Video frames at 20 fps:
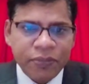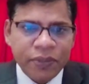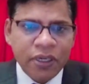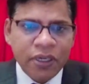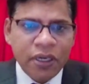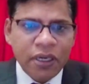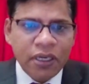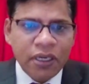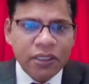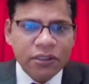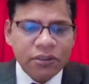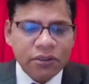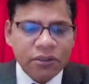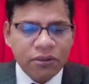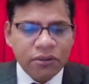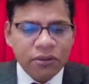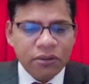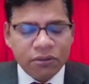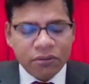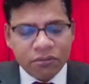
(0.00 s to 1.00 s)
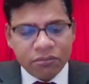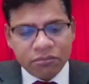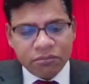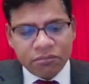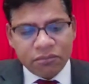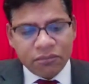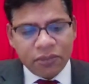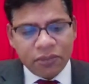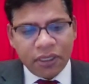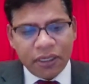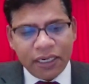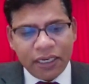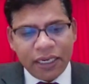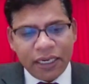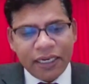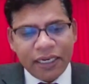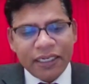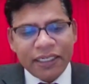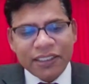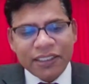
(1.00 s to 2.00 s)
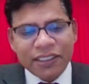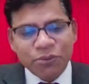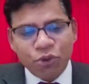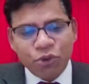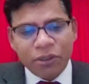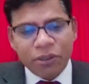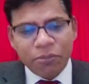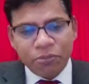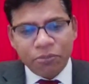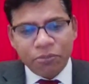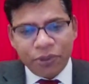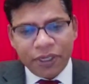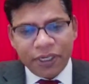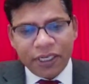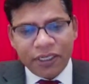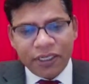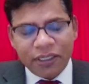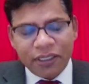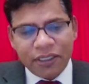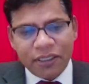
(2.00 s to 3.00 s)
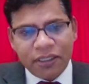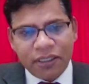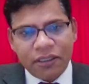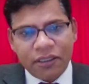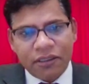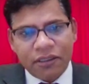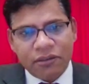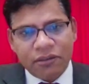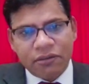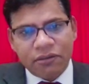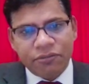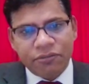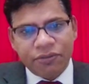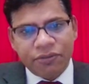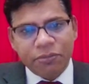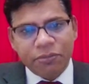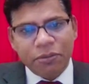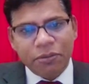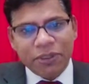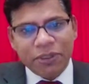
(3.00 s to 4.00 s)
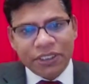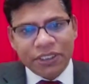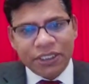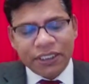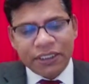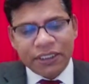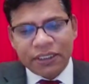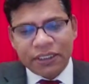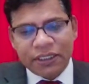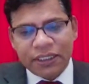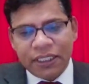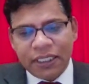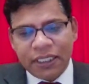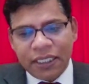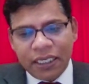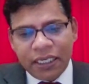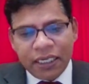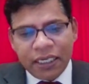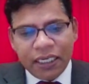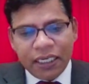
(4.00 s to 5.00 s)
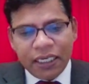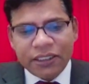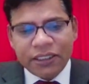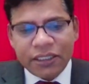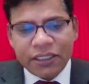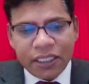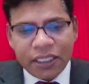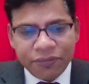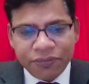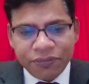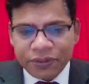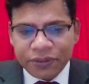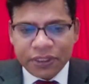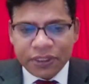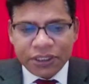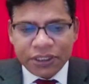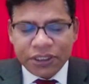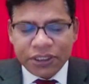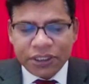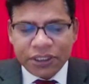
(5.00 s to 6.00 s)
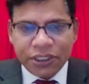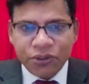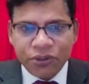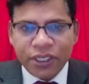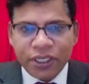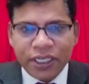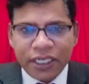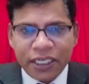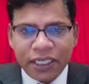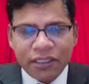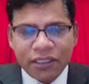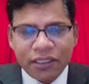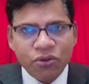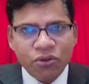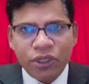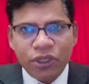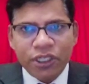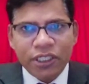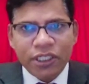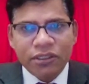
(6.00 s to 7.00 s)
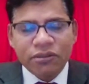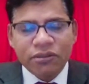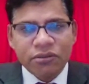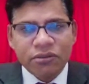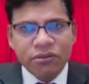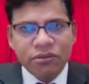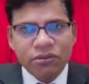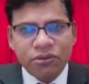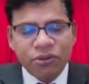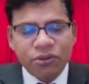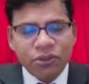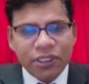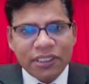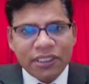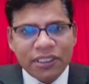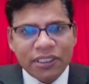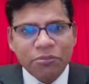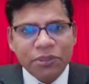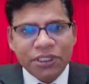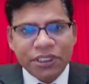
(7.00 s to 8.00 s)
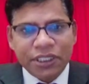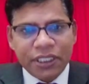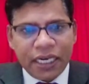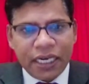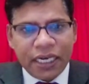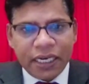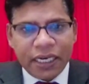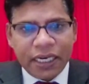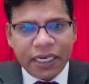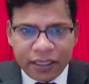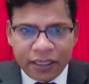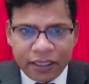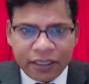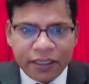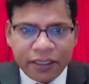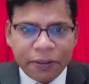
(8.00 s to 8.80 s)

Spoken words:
So learning is more important from the mistakes instead of just ignoring and going through the same mistake again and again.